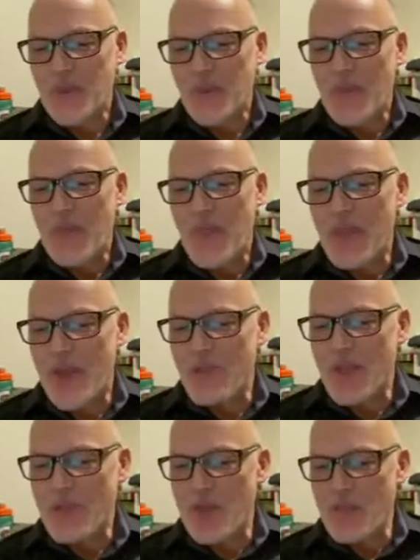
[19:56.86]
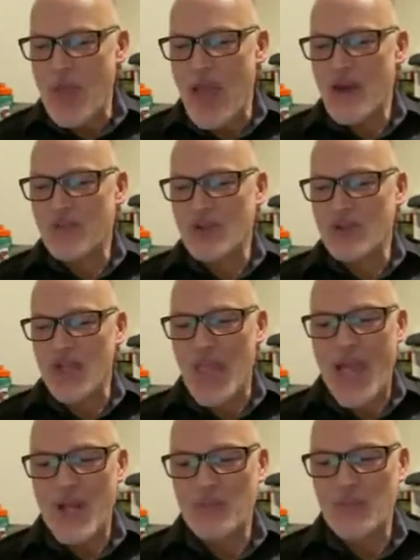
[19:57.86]
And then maybe a man bought the
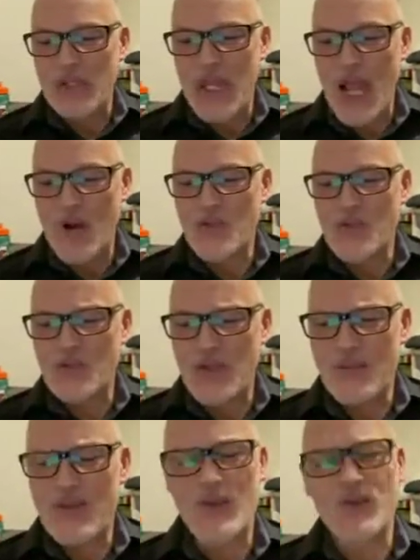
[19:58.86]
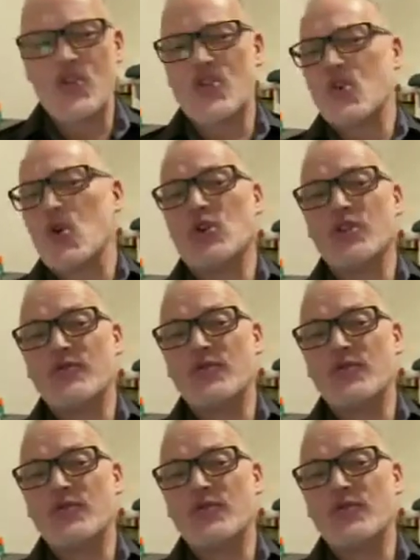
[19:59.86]
land to build a house, and maybe it was sold a few